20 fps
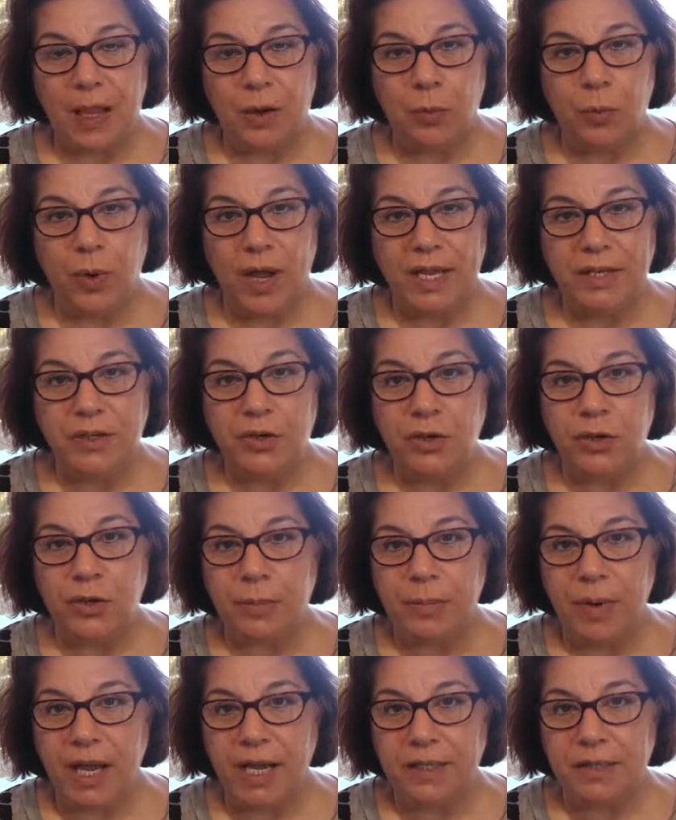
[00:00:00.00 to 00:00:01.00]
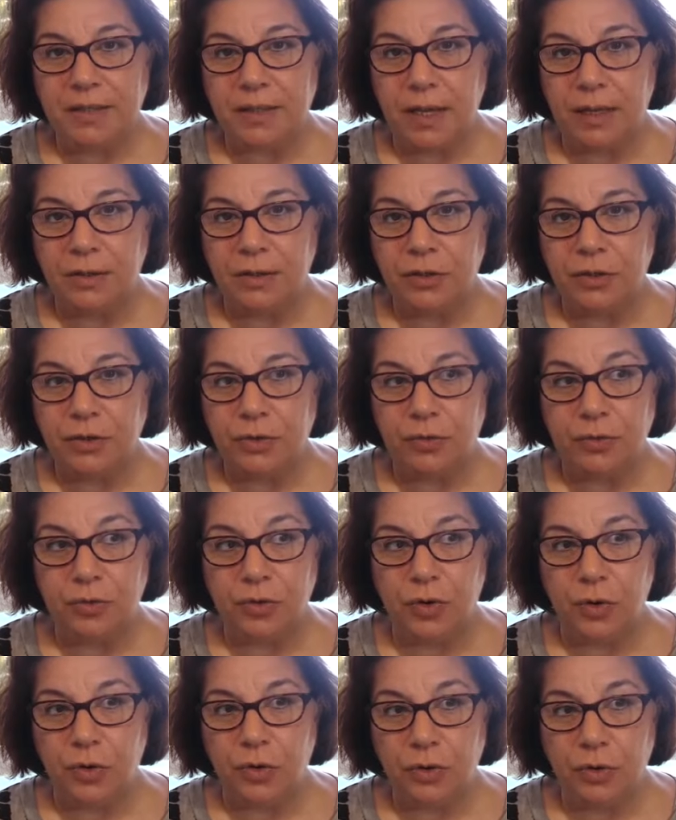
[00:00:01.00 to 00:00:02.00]
when your mind tell you
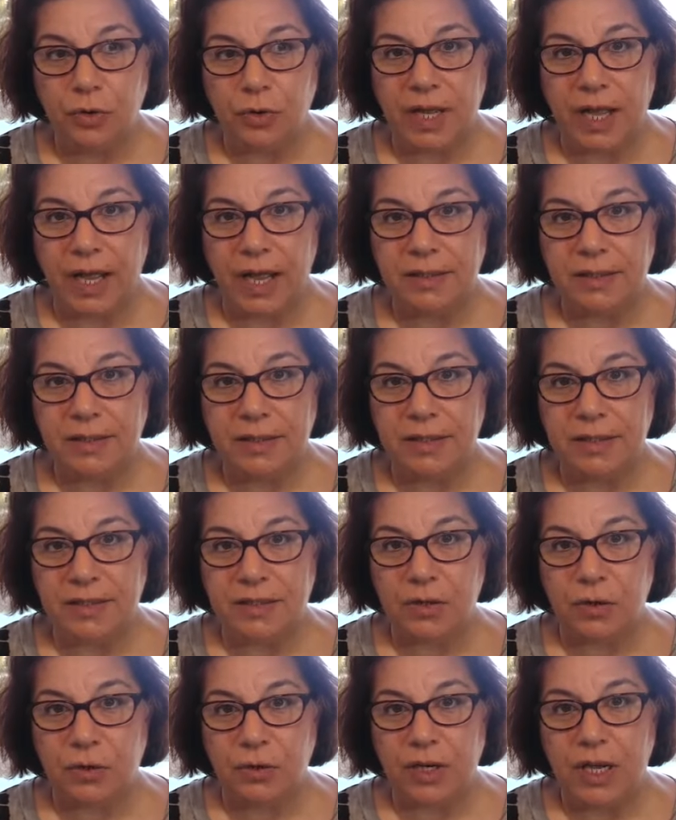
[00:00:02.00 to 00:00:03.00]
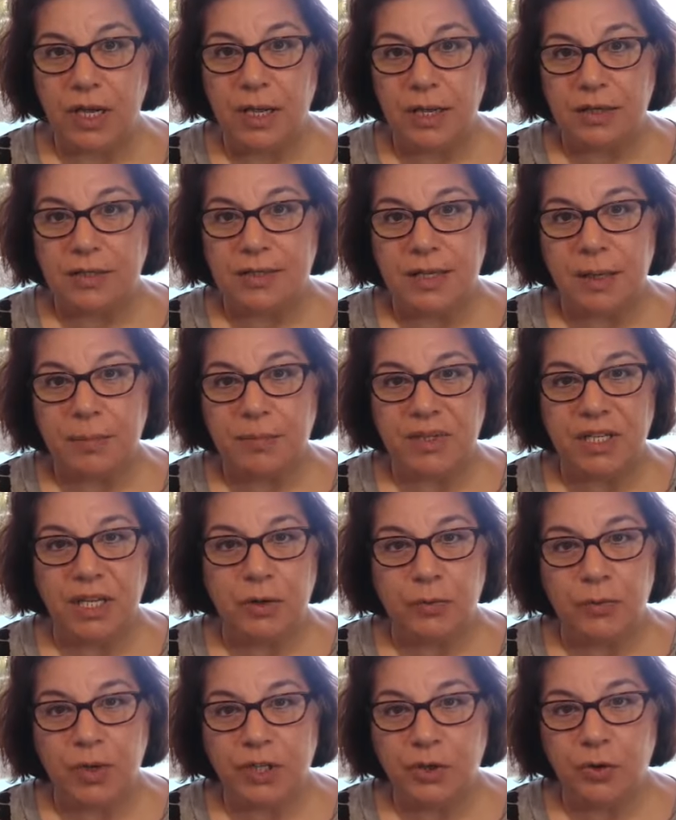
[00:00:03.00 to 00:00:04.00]
go look at this or
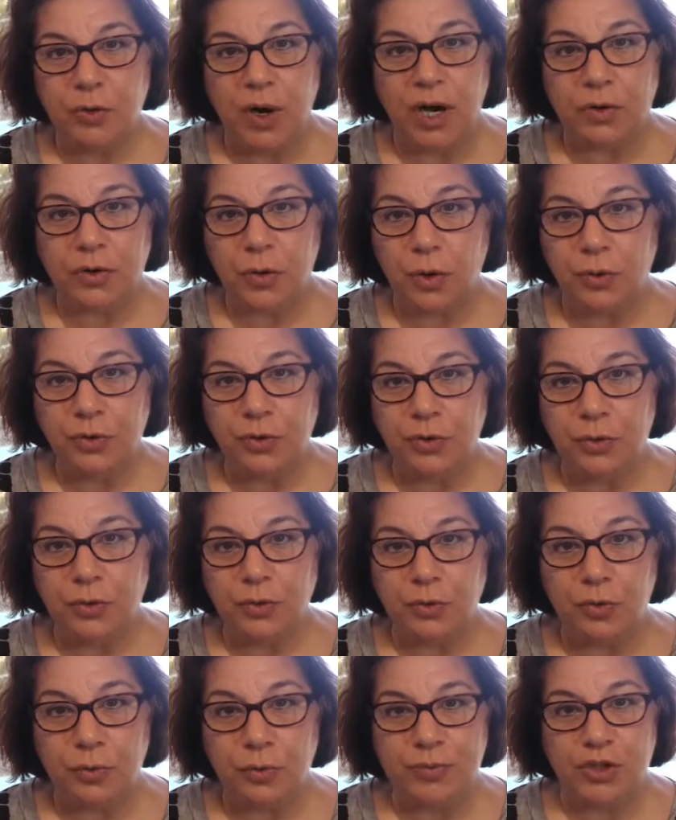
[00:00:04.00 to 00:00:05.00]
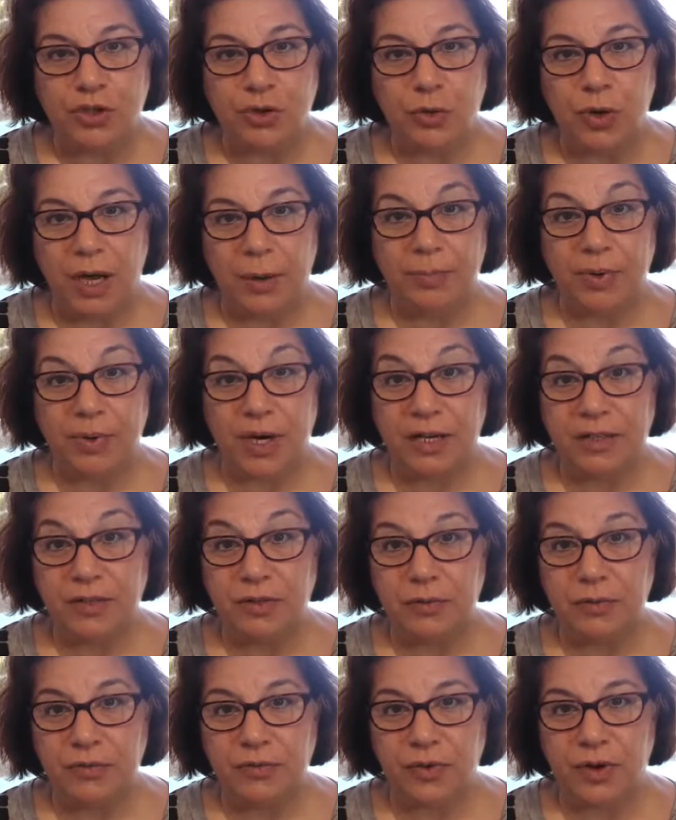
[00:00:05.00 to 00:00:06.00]
something when you are on youtube show up
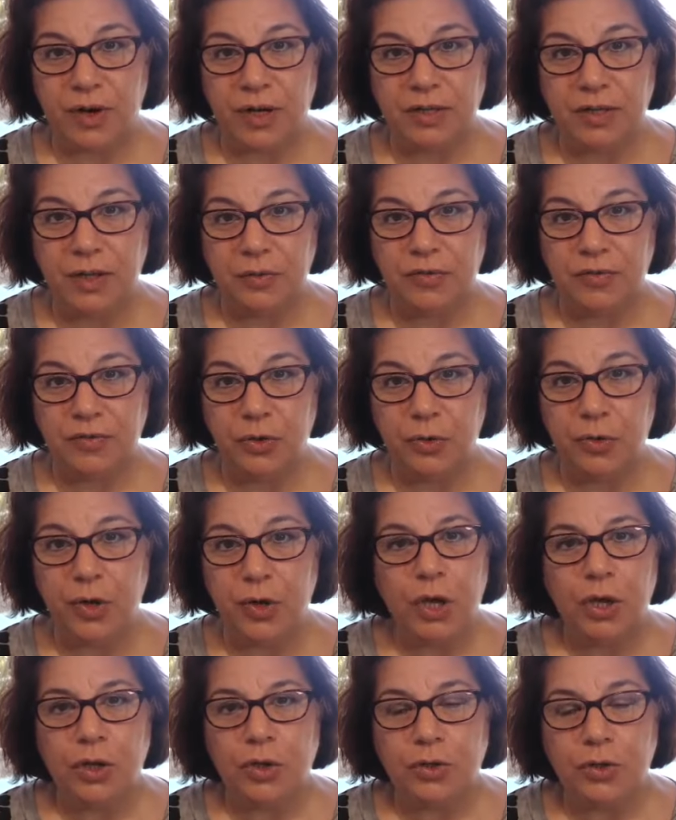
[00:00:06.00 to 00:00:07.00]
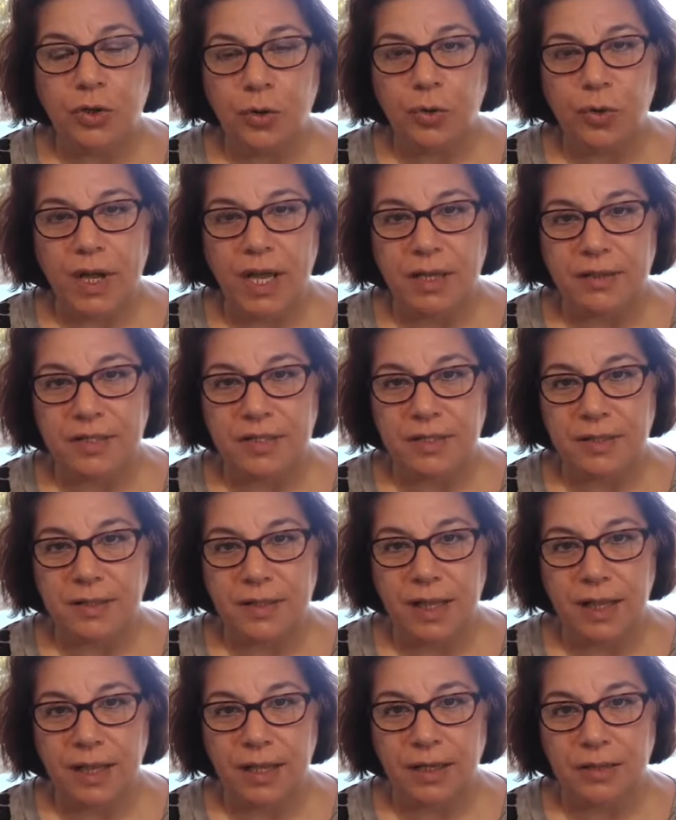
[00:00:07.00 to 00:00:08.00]
right in front of you don't
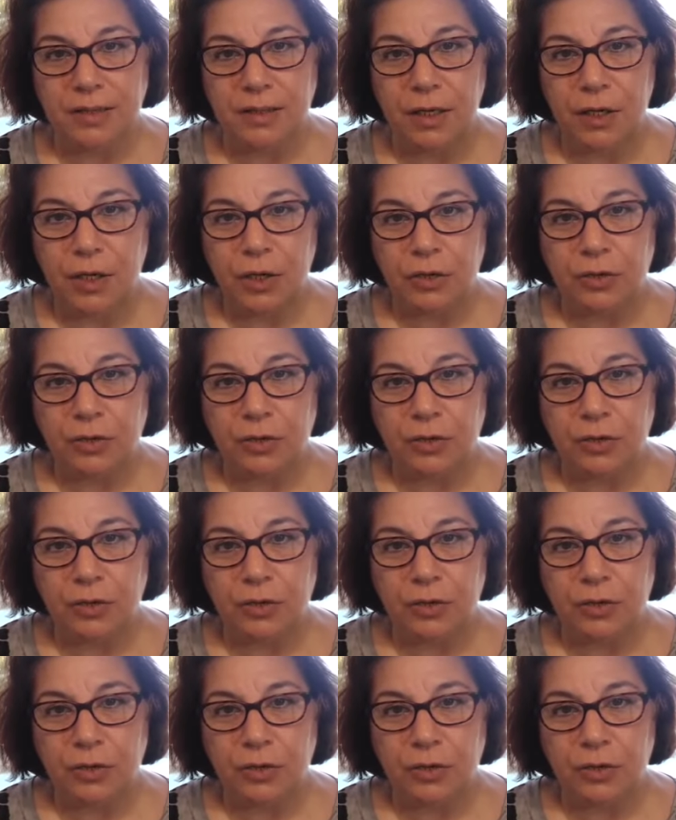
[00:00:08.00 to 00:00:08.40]
hesitate